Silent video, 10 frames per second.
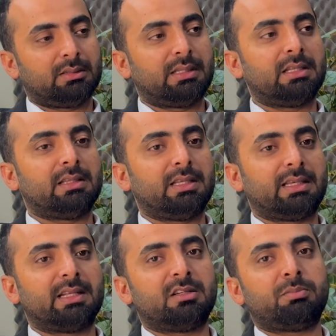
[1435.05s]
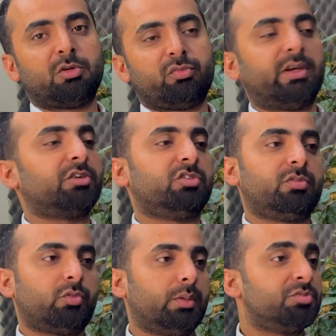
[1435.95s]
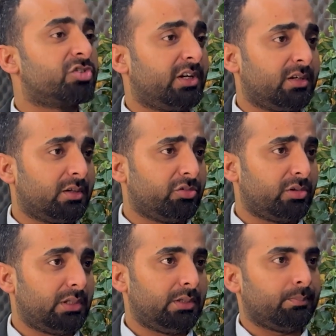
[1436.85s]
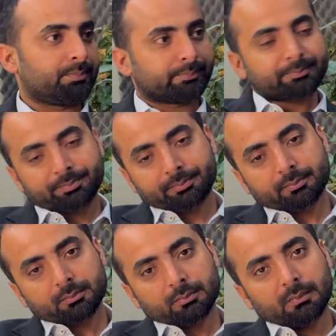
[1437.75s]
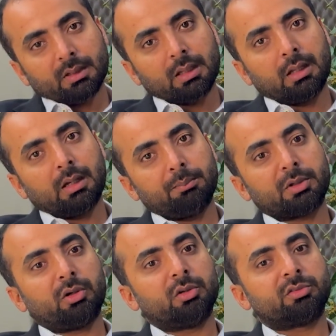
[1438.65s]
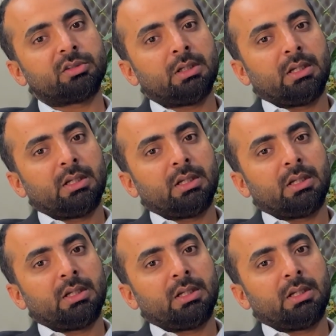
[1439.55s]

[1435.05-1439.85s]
then they get it manufactured from China usually. Because